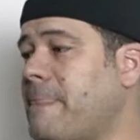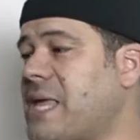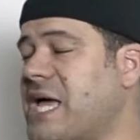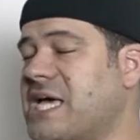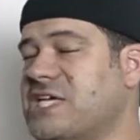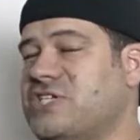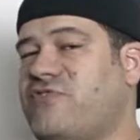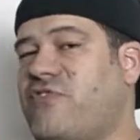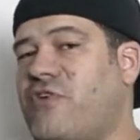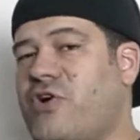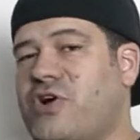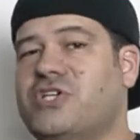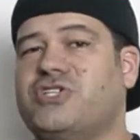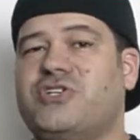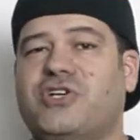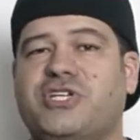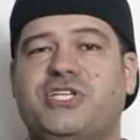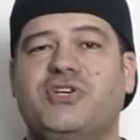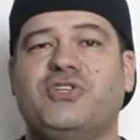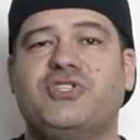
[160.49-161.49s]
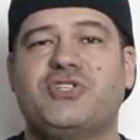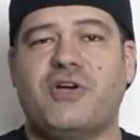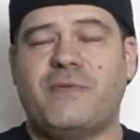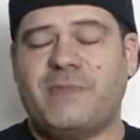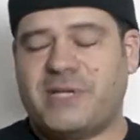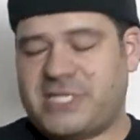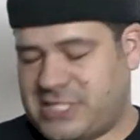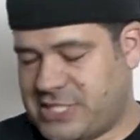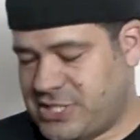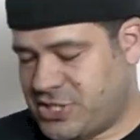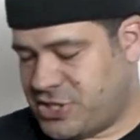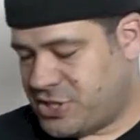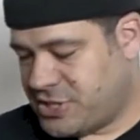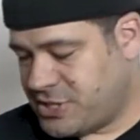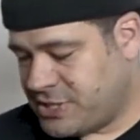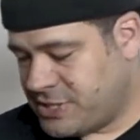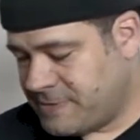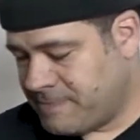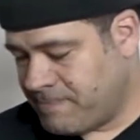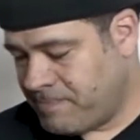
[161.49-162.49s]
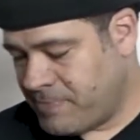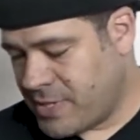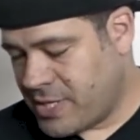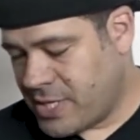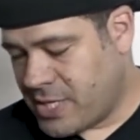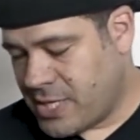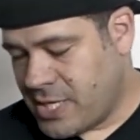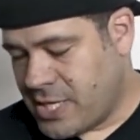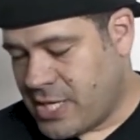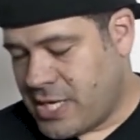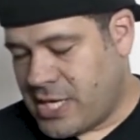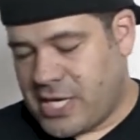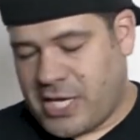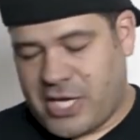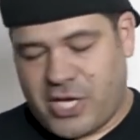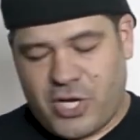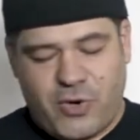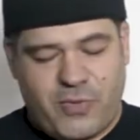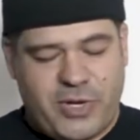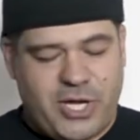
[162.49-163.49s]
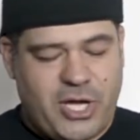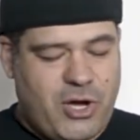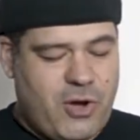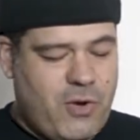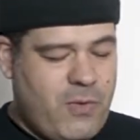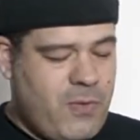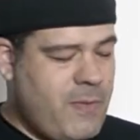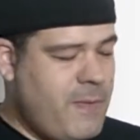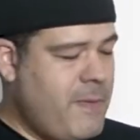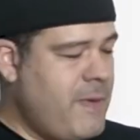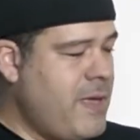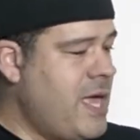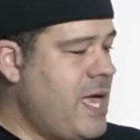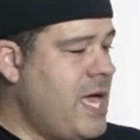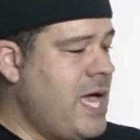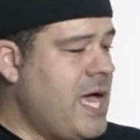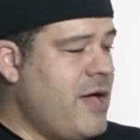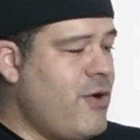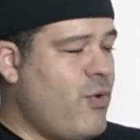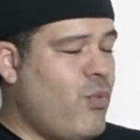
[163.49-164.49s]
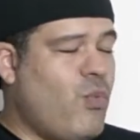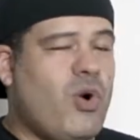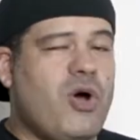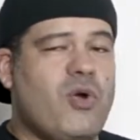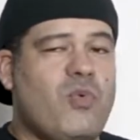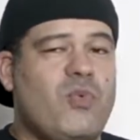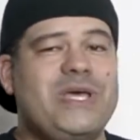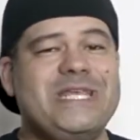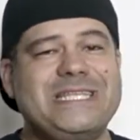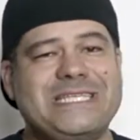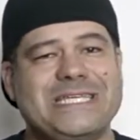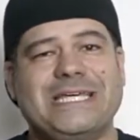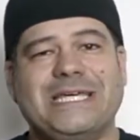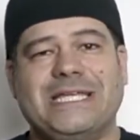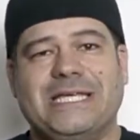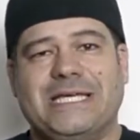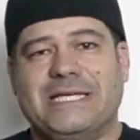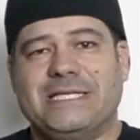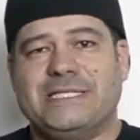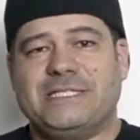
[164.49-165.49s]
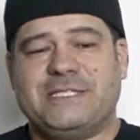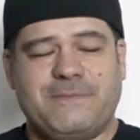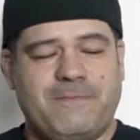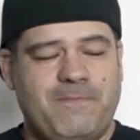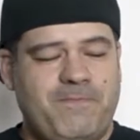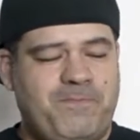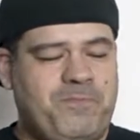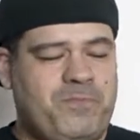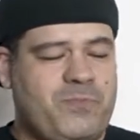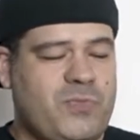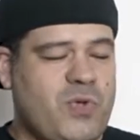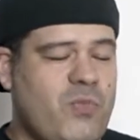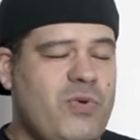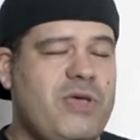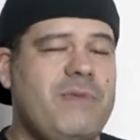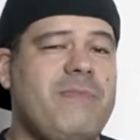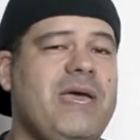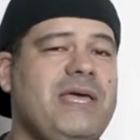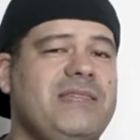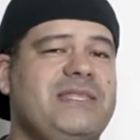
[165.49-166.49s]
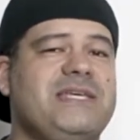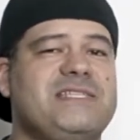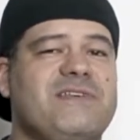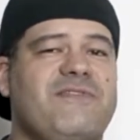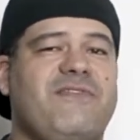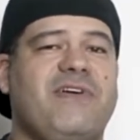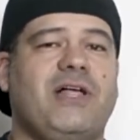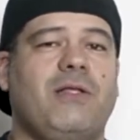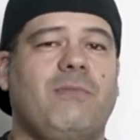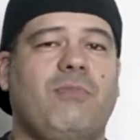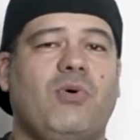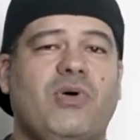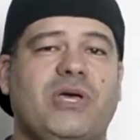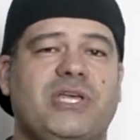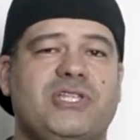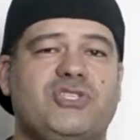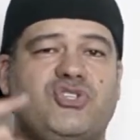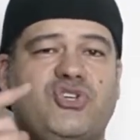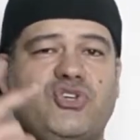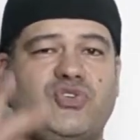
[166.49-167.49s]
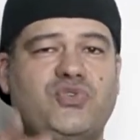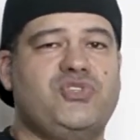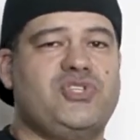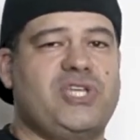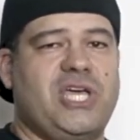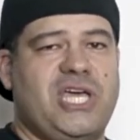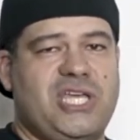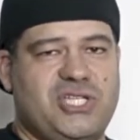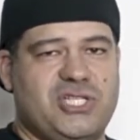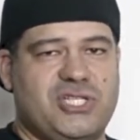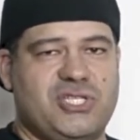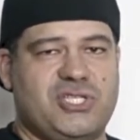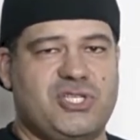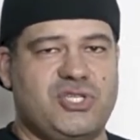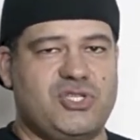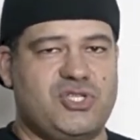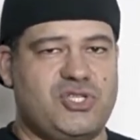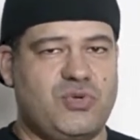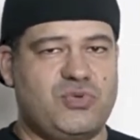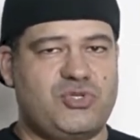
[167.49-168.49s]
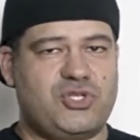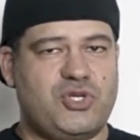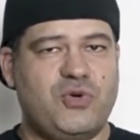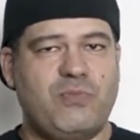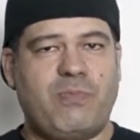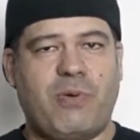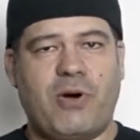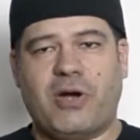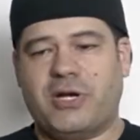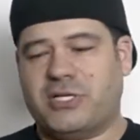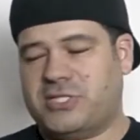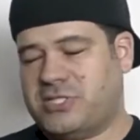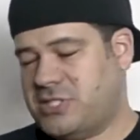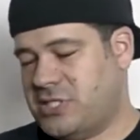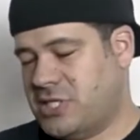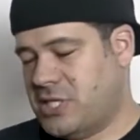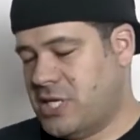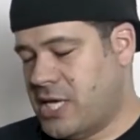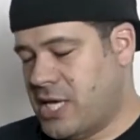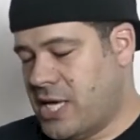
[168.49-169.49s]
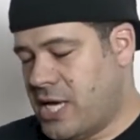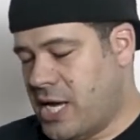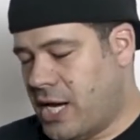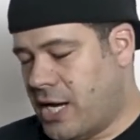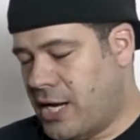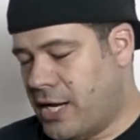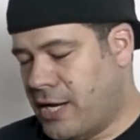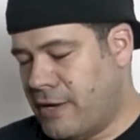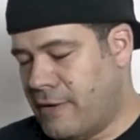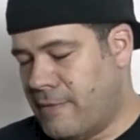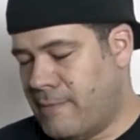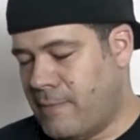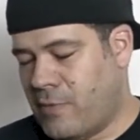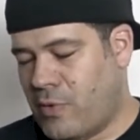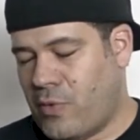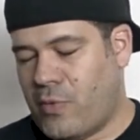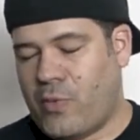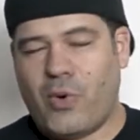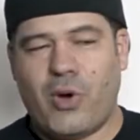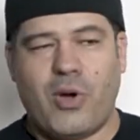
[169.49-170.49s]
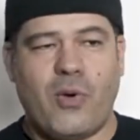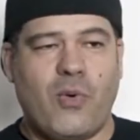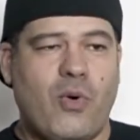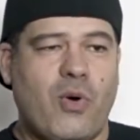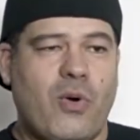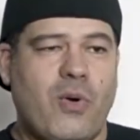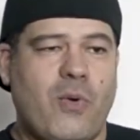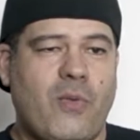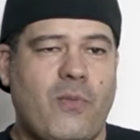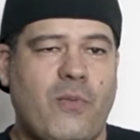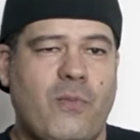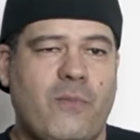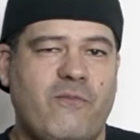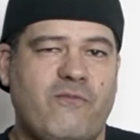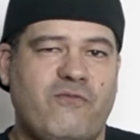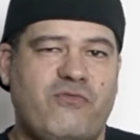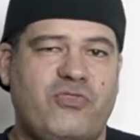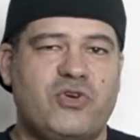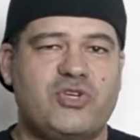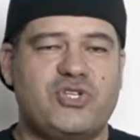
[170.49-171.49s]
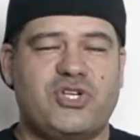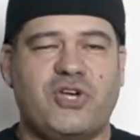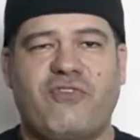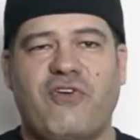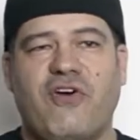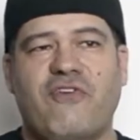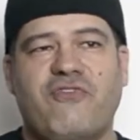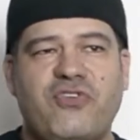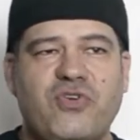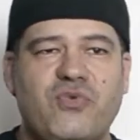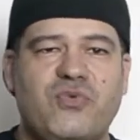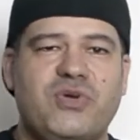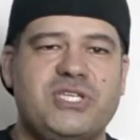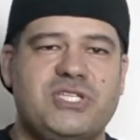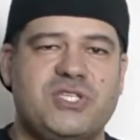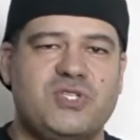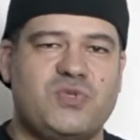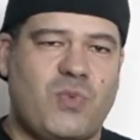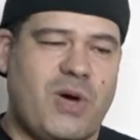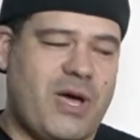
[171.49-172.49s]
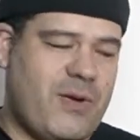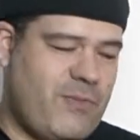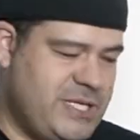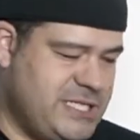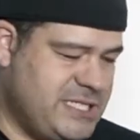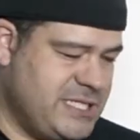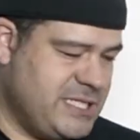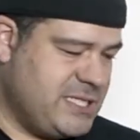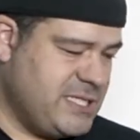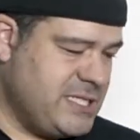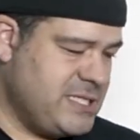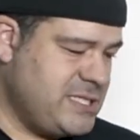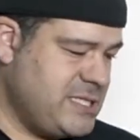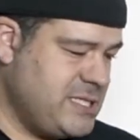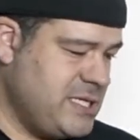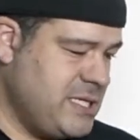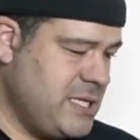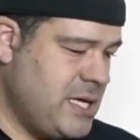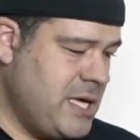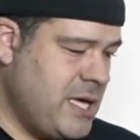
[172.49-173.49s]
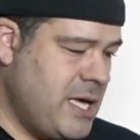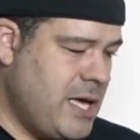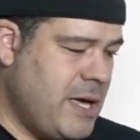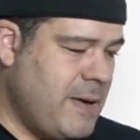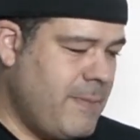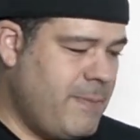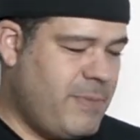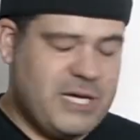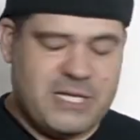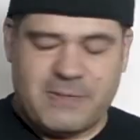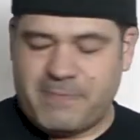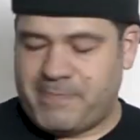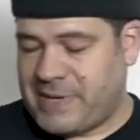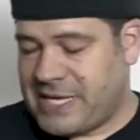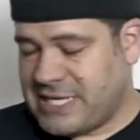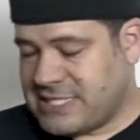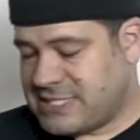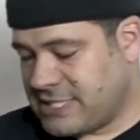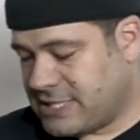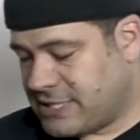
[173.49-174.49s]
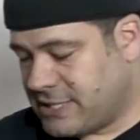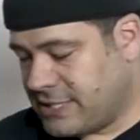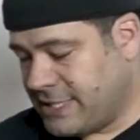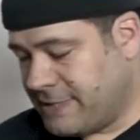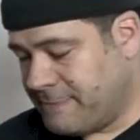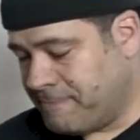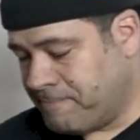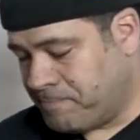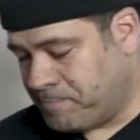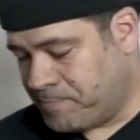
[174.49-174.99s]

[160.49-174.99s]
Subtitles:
as far as our tilt arm extensions, here we go. What we did is we made these available in two stages, so two parts. There's a few reasons why we did this, but basically